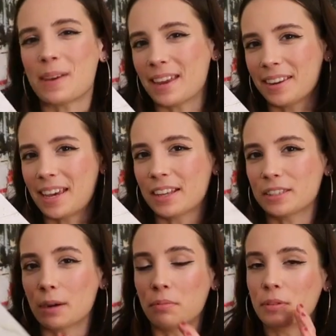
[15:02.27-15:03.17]
Maine Can't
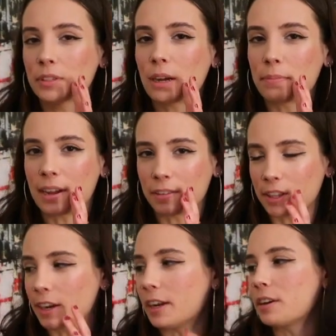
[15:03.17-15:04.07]
Stop, Won't Stop. Never
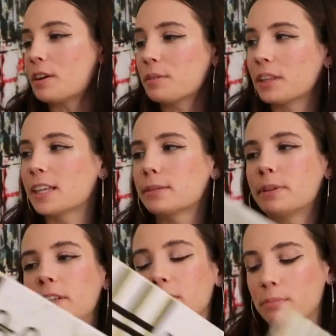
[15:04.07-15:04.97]
thought I'd own this,
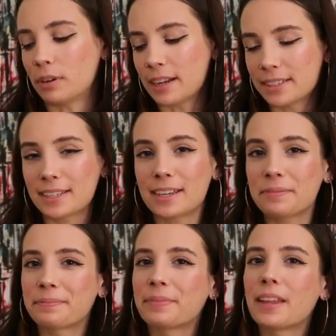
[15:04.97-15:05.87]
but they repressed
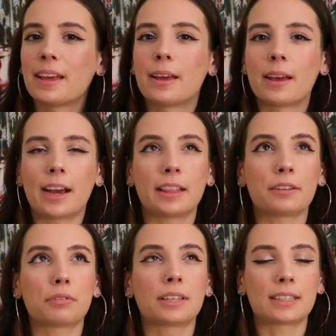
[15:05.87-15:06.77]
it, I
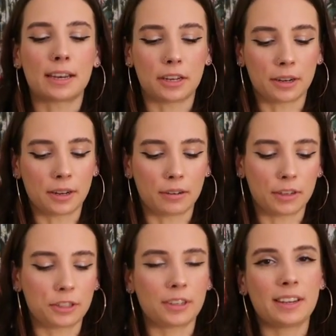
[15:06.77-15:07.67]
think, for the 10-year
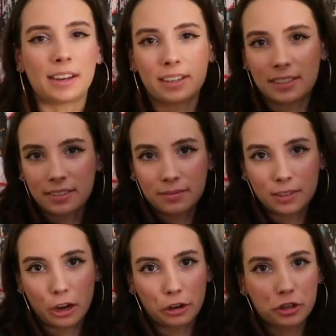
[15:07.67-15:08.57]
anniversary, and I
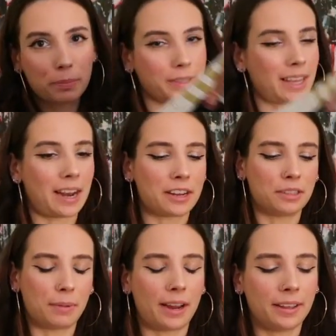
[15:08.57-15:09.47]
100% had
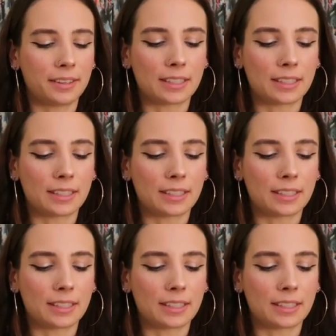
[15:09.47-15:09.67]
to buy it.